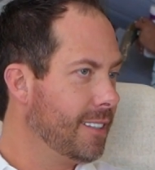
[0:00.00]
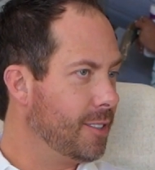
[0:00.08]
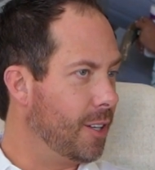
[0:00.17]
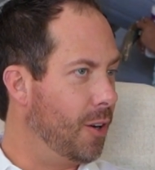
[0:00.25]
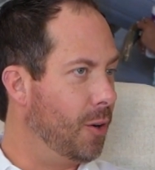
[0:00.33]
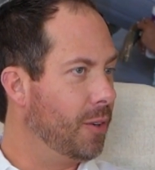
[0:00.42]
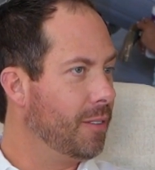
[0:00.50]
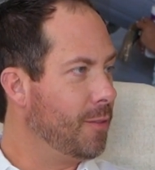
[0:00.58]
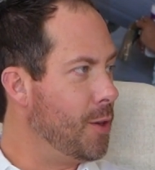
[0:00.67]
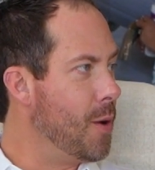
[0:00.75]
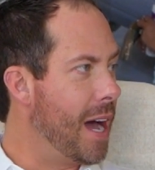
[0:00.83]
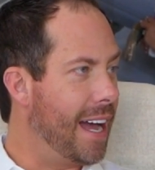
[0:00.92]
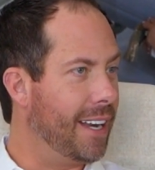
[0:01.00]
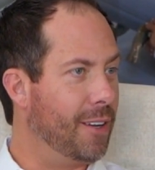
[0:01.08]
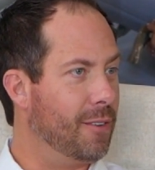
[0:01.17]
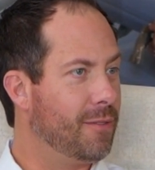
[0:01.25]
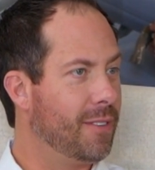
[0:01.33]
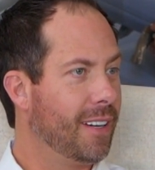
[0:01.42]
So if you hadn't
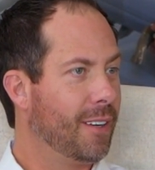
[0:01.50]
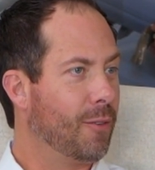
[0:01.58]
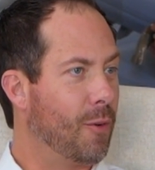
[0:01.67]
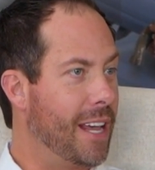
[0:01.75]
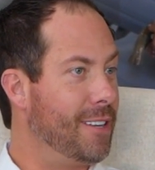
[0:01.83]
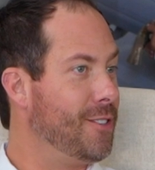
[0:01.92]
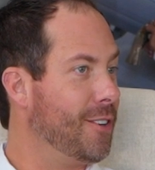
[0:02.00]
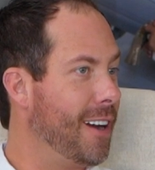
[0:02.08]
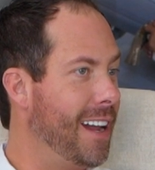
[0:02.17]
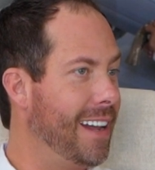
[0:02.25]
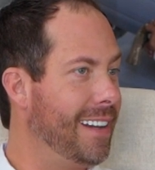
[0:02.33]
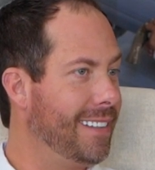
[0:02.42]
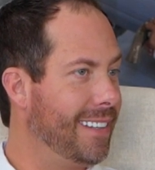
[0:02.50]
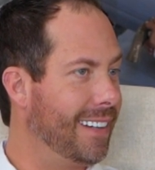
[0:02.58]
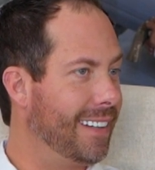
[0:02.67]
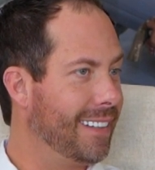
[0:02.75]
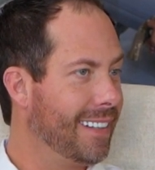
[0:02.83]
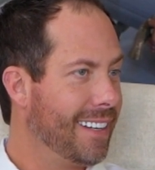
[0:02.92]
have raised your hand
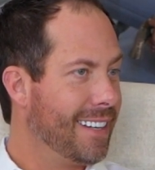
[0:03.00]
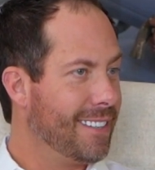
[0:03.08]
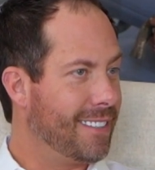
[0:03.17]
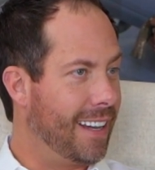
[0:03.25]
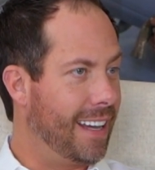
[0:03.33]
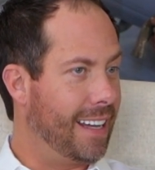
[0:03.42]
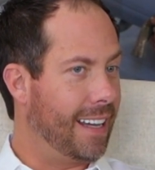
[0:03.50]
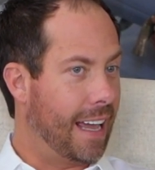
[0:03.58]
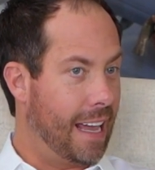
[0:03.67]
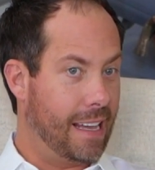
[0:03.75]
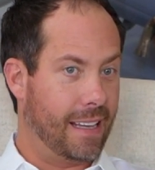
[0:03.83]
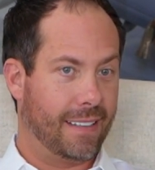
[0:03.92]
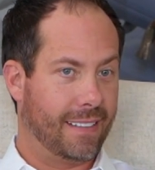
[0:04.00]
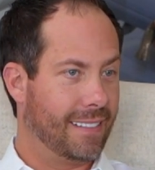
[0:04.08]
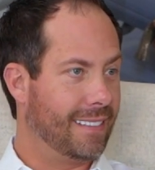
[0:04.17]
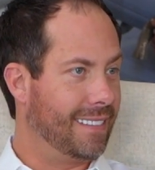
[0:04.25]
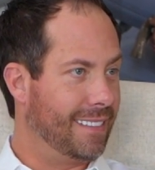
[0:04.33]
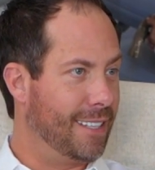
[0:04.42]
to say, hey,
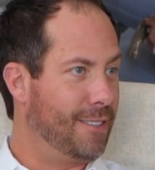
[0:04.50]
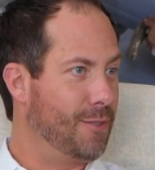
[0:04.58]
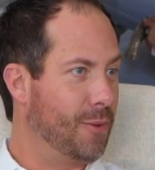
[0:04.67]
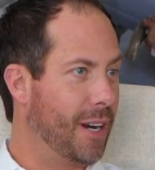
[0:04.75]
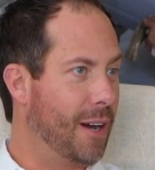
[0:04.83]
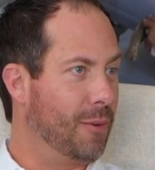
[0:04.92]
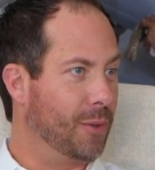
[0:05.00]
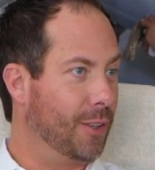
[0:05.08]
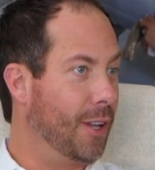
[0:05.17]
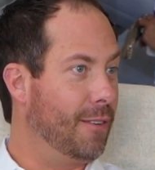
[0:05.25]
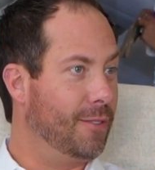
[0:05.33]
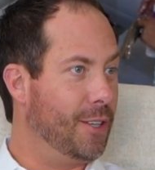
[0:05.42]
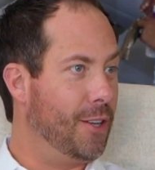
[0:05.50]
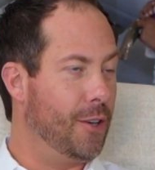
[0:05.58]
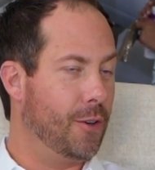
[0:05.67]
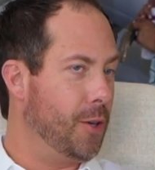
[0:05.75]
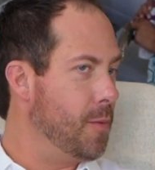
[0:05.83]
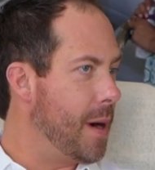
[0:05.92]
this is what I would love to do,
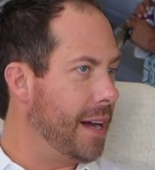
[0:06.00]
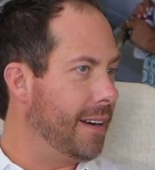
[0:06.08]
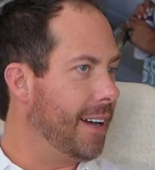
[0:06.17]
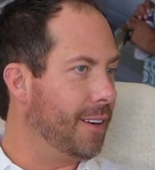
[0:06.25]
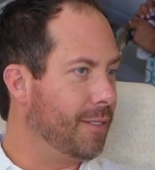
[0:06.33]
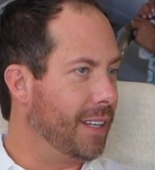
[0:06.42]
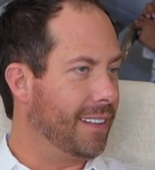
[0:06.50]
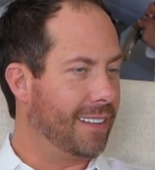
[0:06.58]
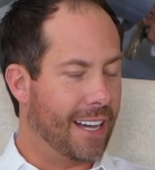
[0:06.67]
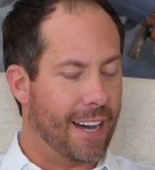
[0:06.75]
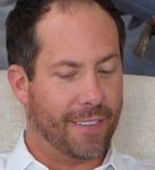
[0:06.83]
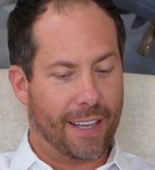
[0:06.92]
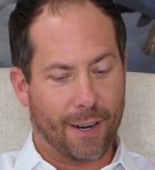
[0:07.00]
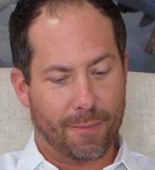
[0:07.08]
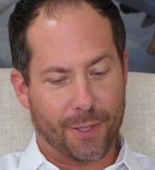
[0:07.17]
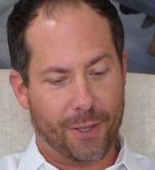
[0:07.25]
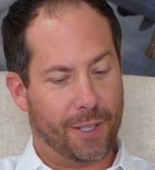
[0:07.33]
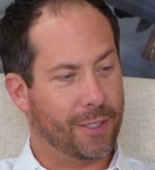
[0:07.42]
you might not have gotten that
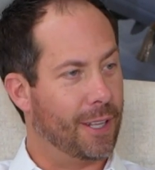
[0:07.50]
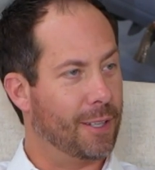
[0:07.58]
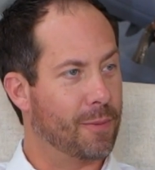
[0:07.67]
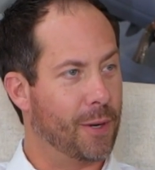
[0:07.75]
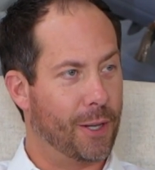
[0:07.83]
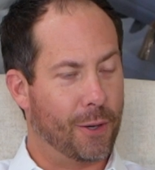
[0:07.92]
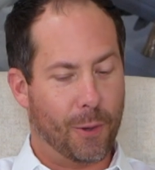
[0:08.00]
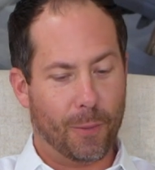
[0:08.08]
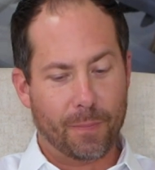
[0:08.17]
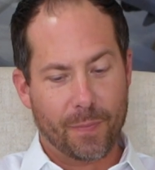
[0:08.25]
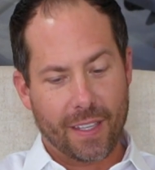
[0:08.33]
opportunity. So that's pretty cool.